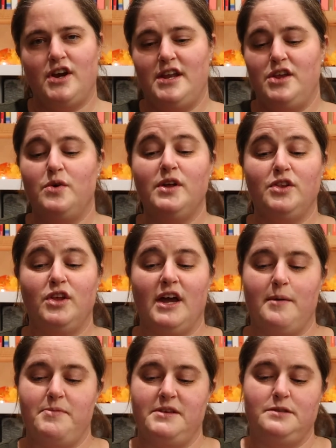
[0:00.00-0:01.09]
And you can look
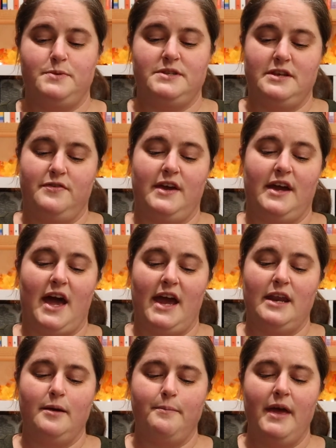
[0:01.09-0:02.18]
up the specific
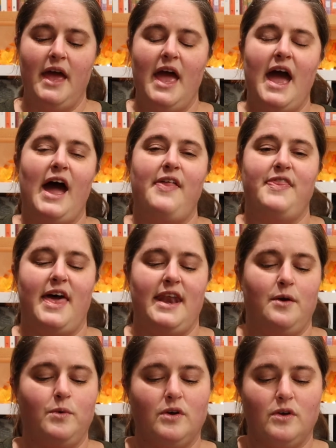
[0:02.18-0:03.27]
item and then
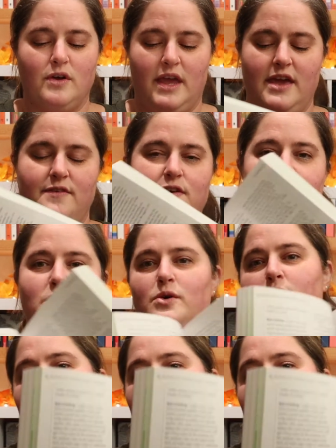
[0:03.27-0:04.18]
it will give you